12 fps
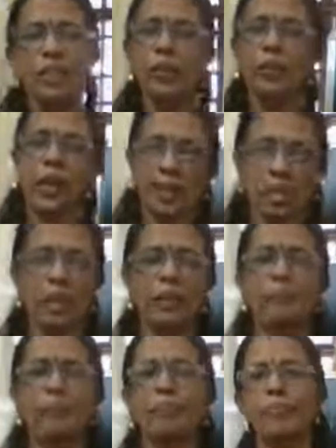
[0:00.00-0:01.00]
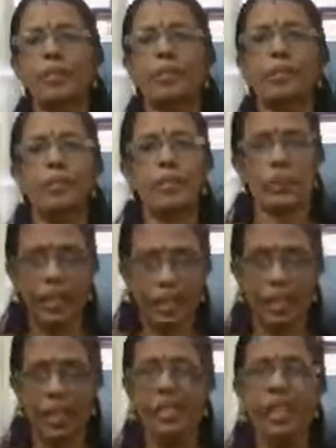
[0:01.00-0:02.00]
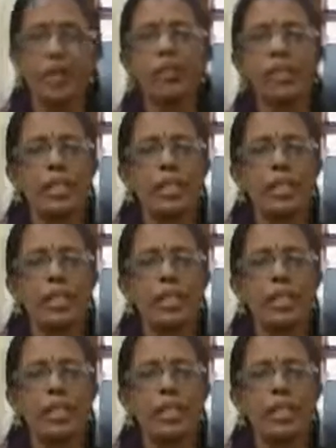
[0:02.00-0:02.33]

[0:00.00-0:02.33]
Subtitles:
You can write down